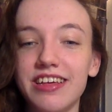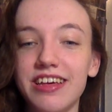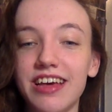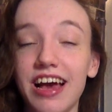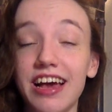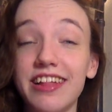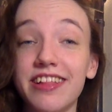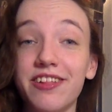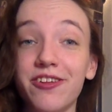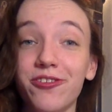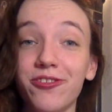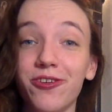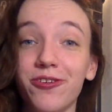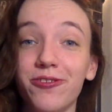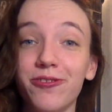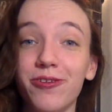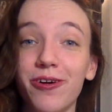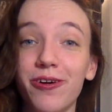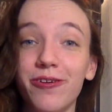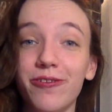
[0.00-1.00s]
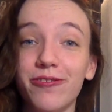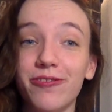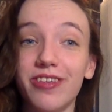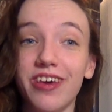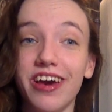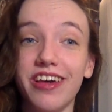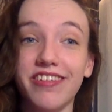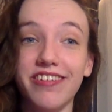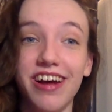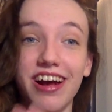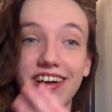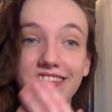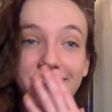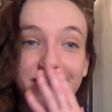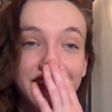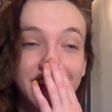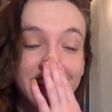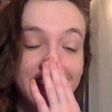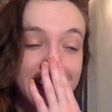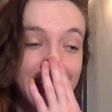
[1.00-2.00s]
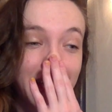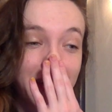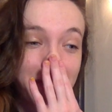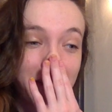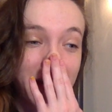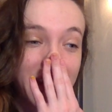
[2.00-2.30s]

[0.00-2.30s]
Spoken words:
I still don't know the other actress's name,